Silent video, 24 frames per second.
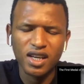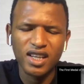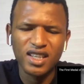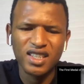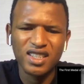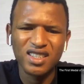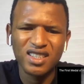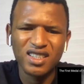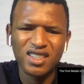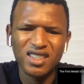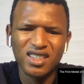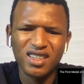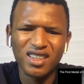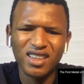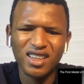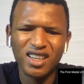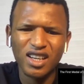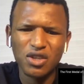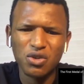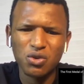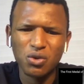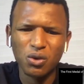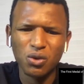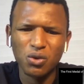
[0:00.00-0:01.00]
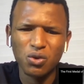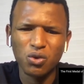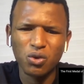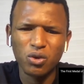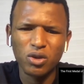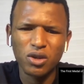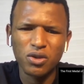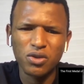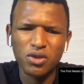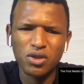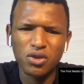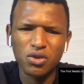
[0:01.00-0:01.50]
I think I saw
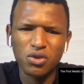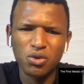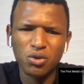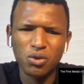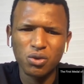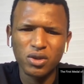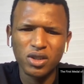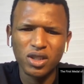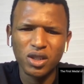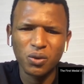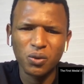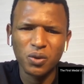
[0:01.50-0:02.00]
2002 there.